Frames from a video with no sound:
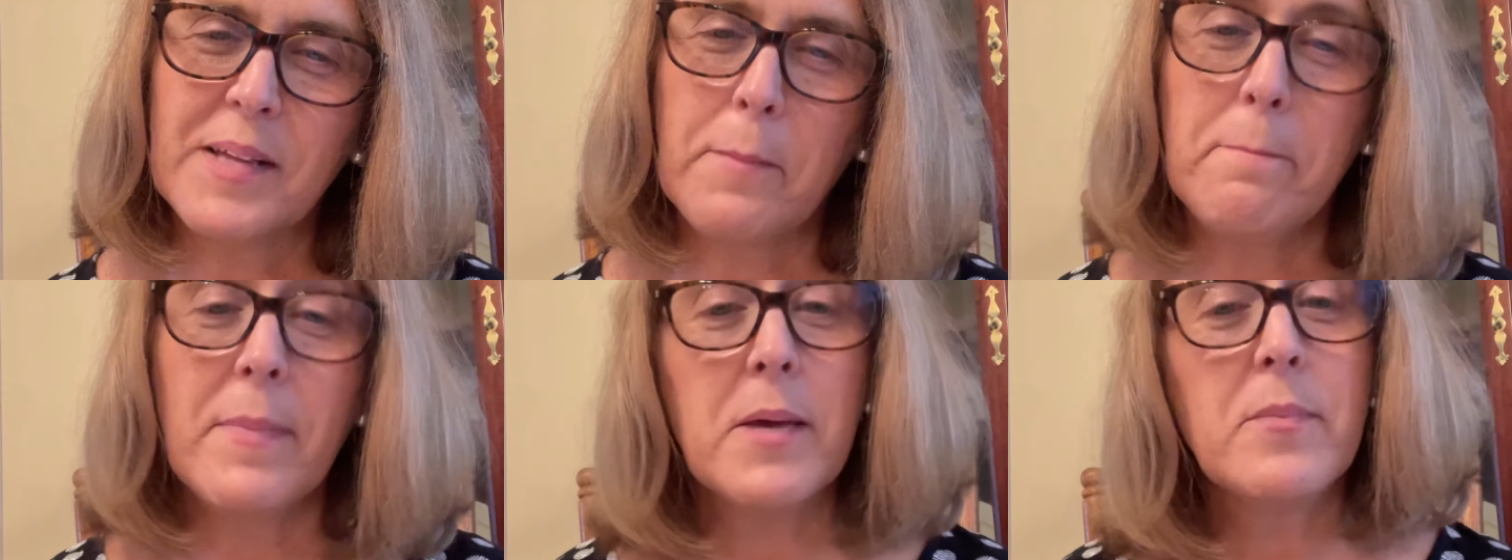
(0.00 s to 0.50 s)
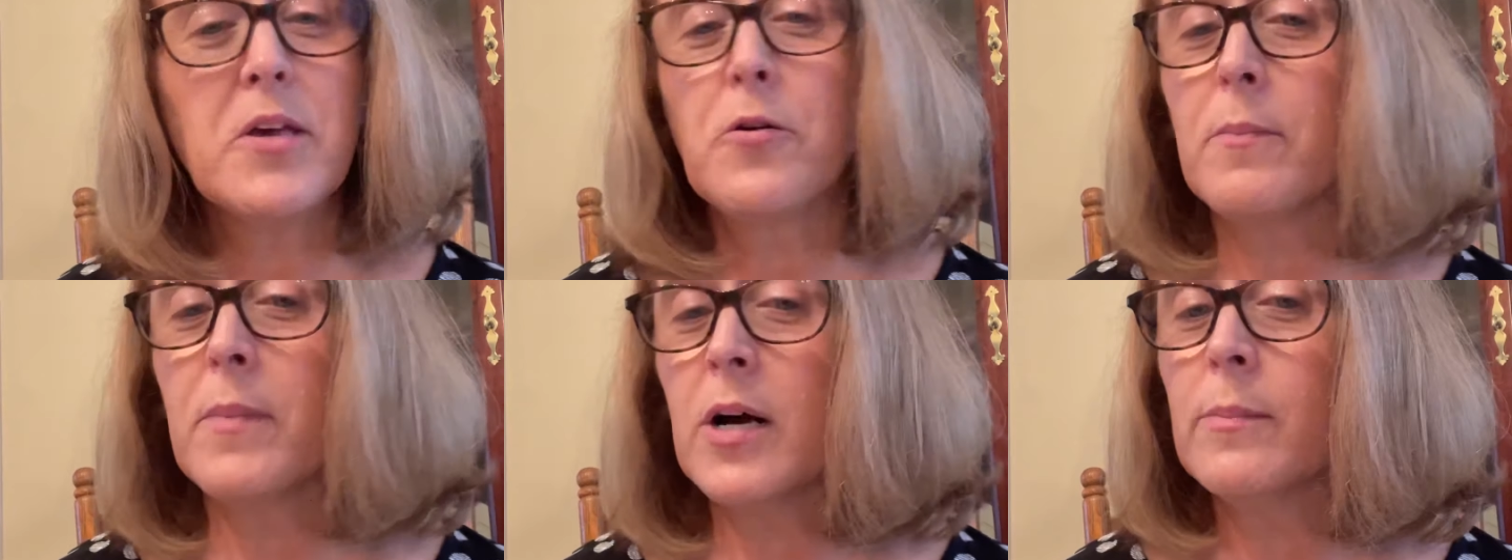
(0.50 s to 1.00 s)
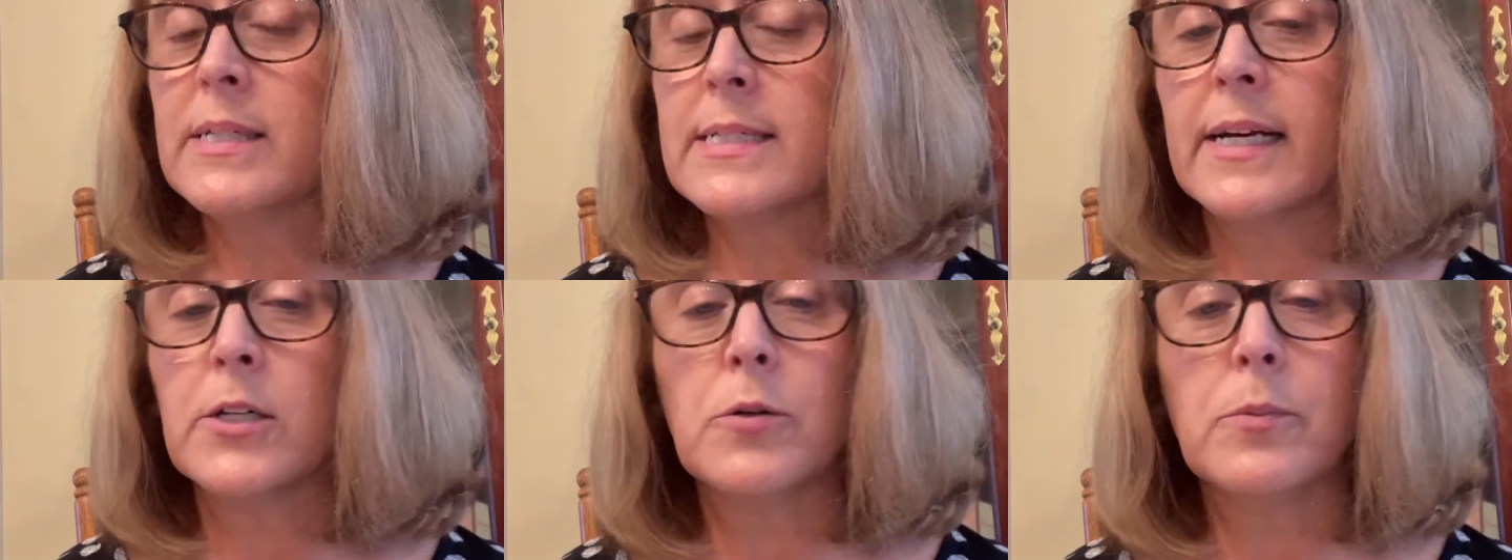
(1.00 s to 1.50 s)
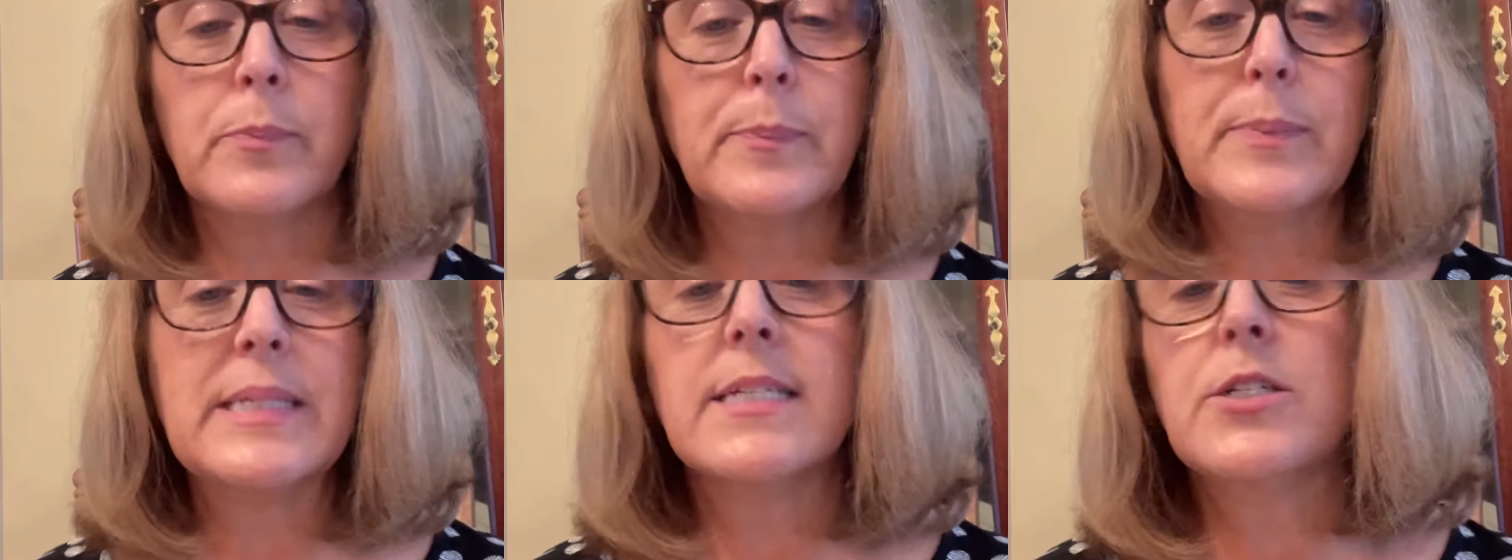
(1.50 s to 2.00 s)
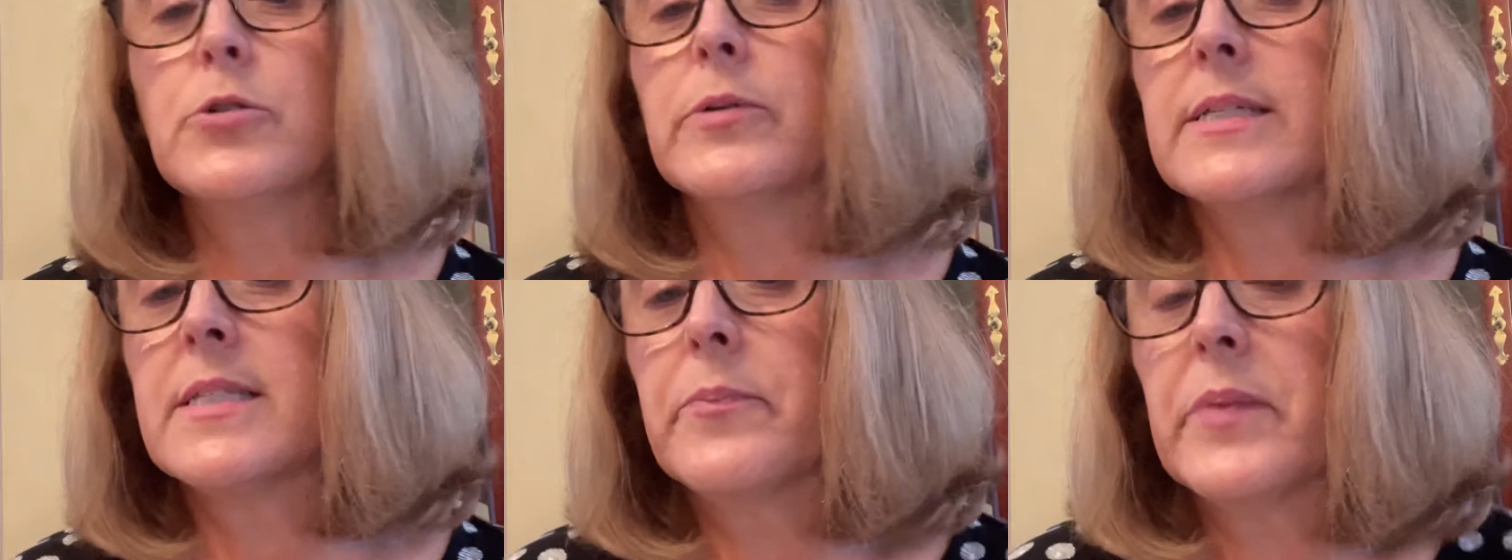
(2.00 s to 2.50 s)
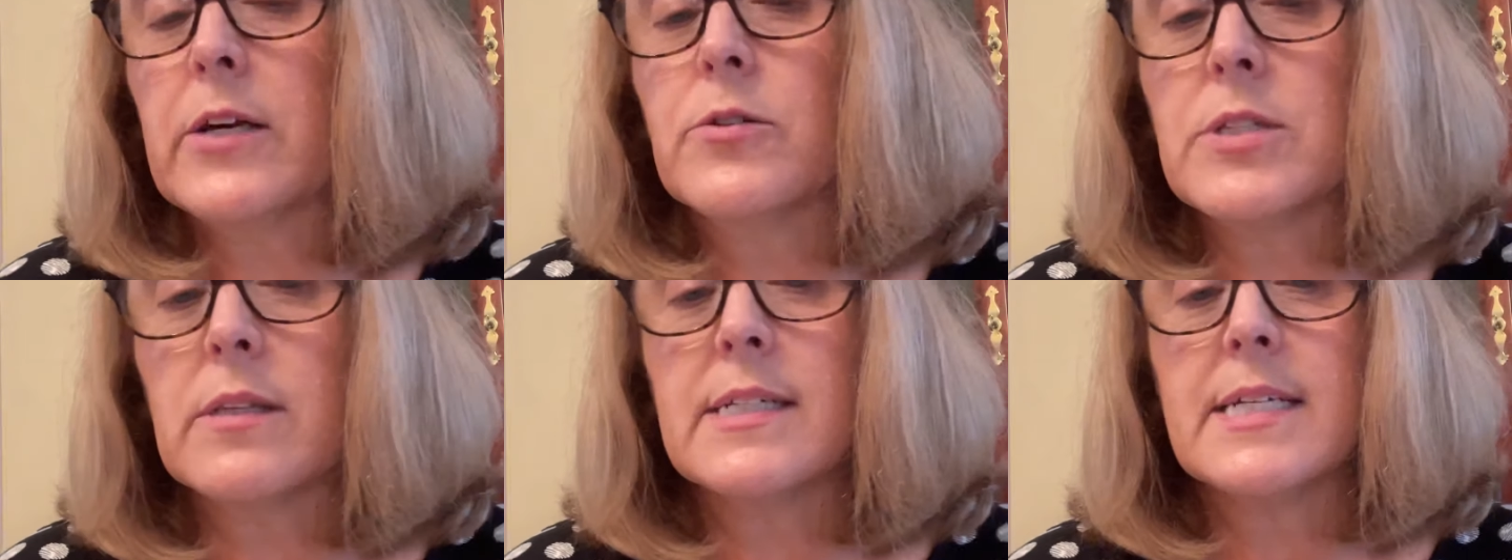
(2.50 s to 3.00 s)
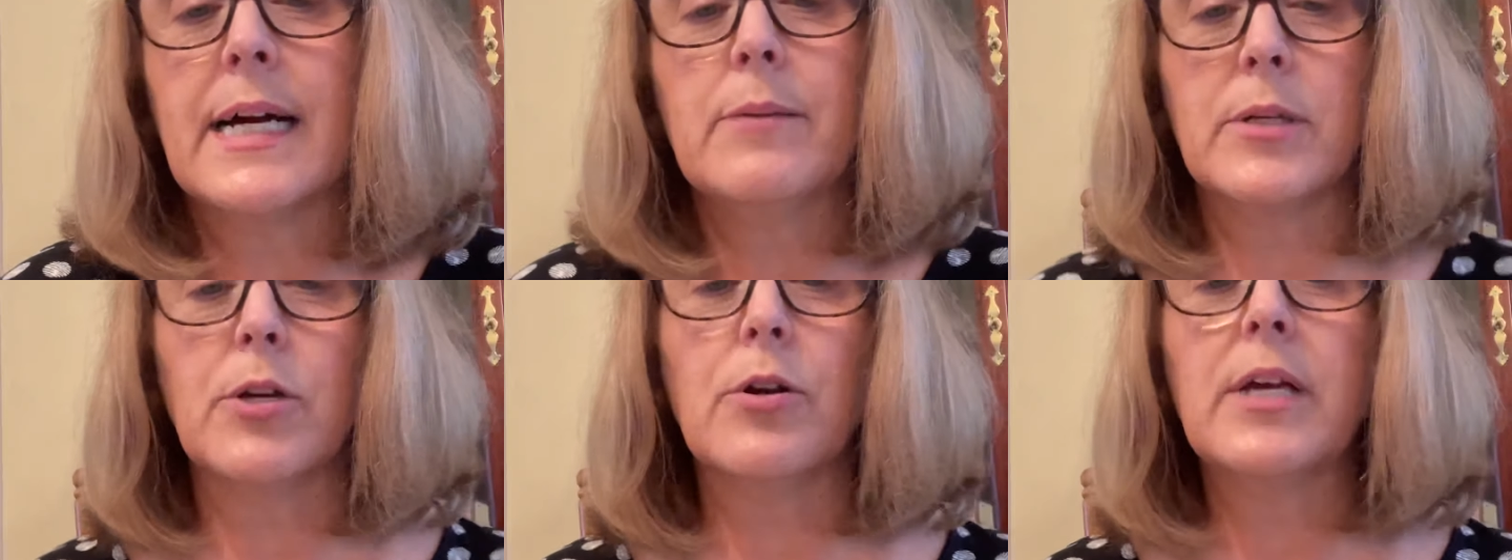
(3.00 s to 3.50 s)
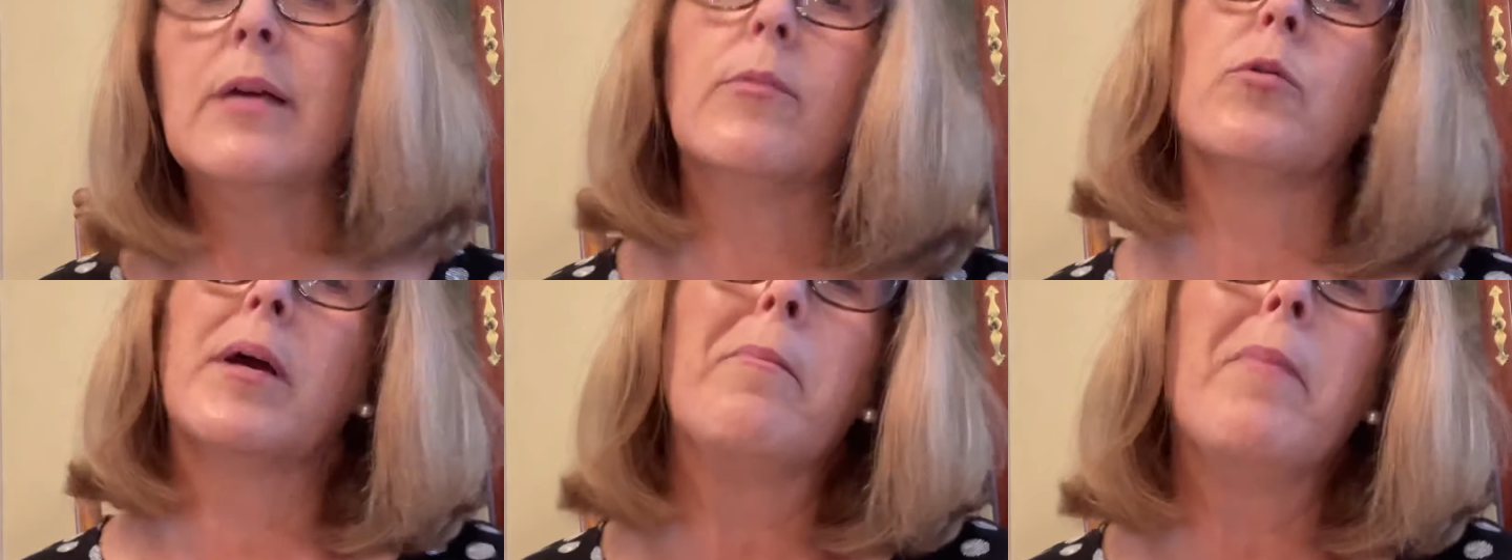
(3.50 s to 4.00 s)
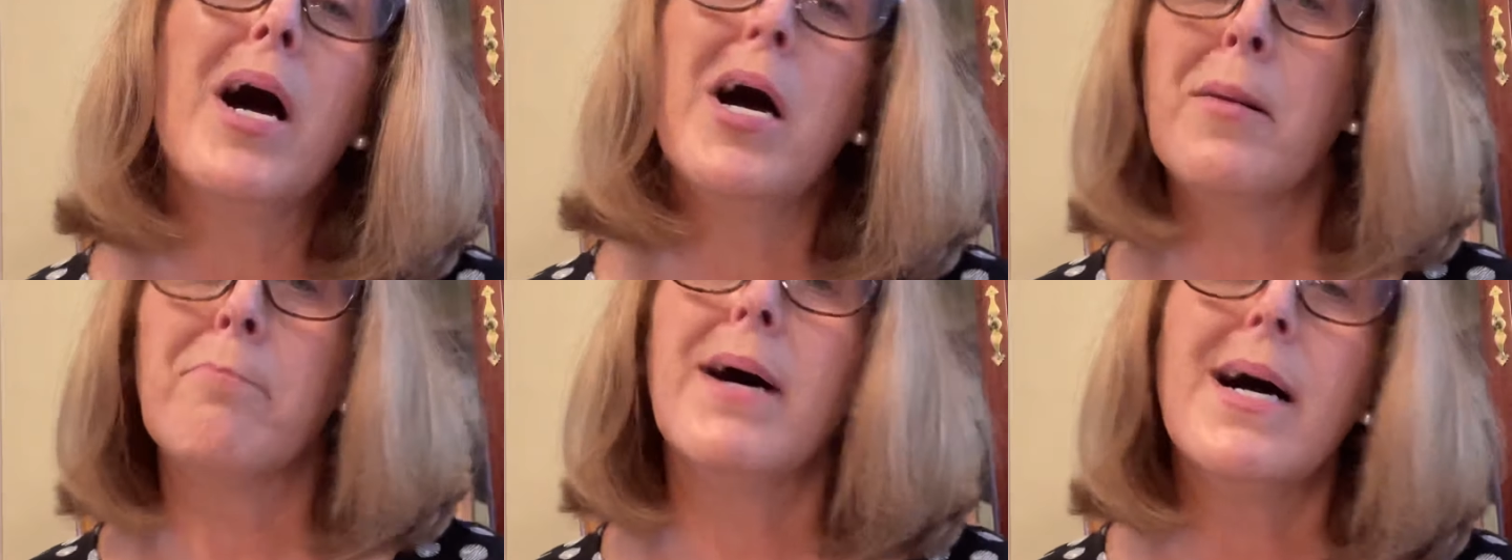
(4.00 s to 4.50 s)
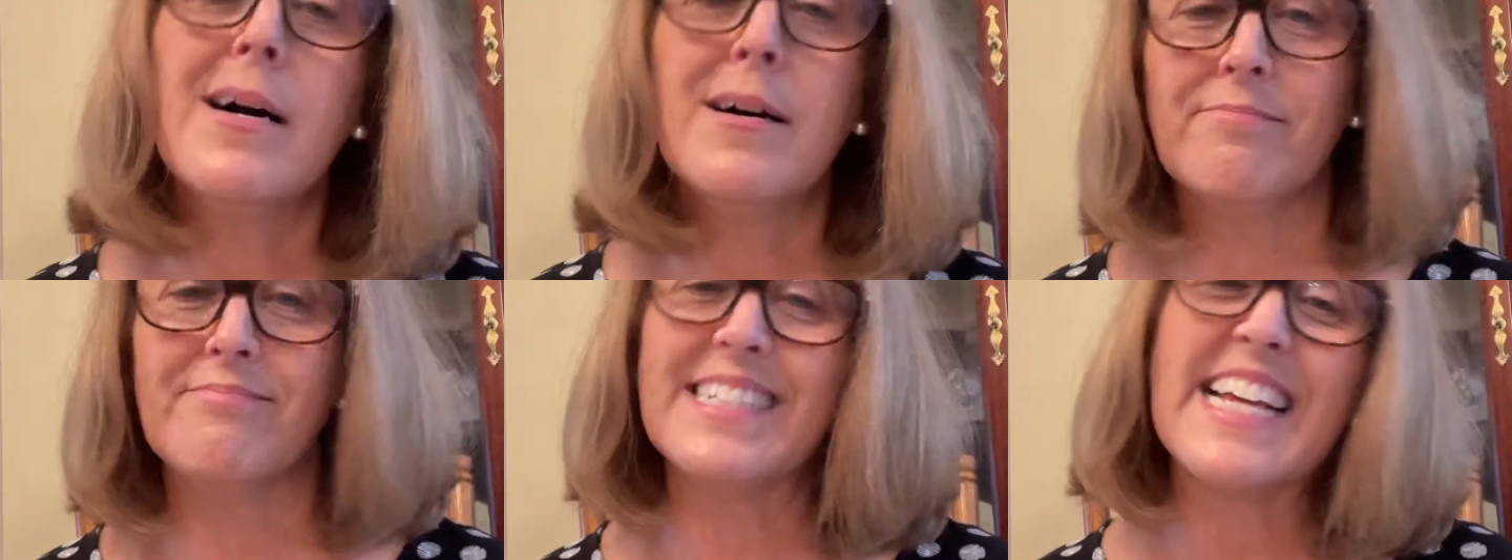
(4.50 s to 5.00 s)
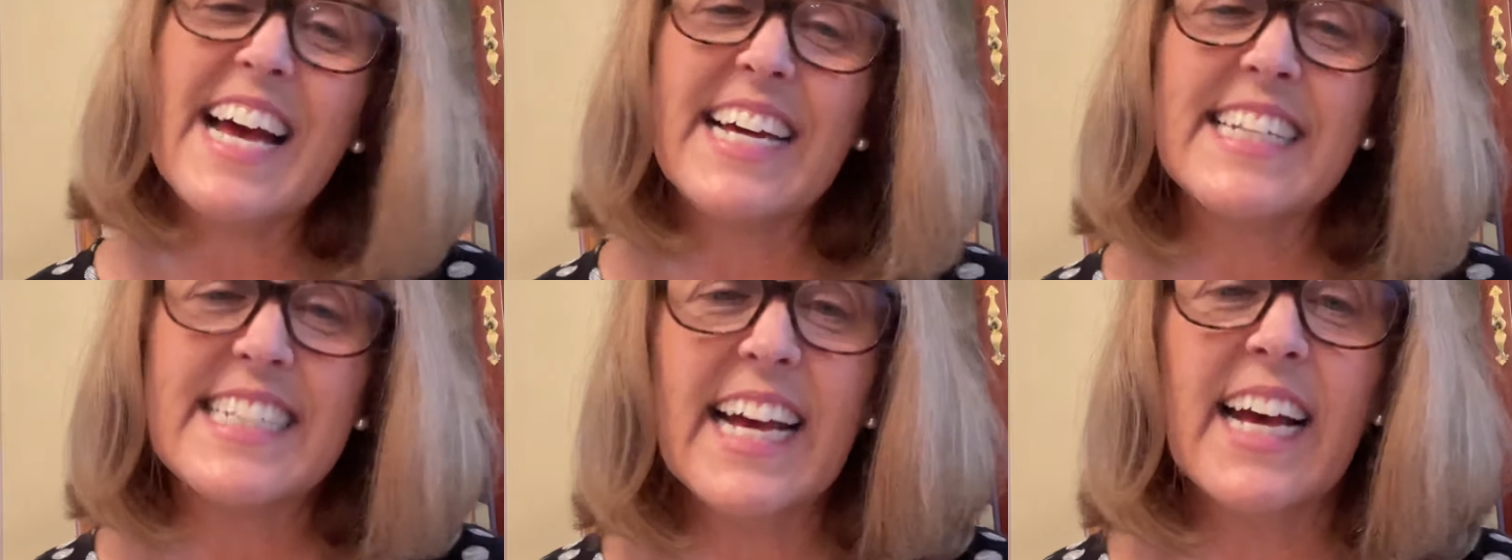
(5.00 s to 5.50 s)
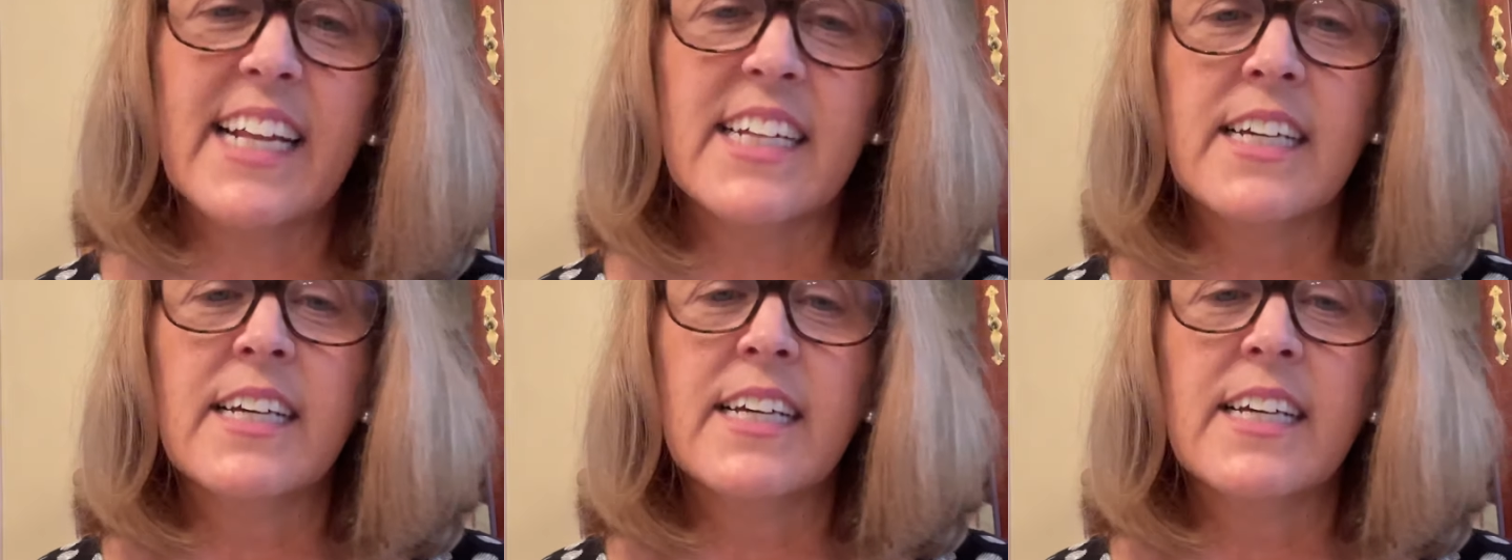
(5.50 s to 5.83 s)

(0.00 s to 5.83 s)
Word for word: Maybe your mom and dad are busy doing something else at the time and you keep going, mom, mom, dad, dad,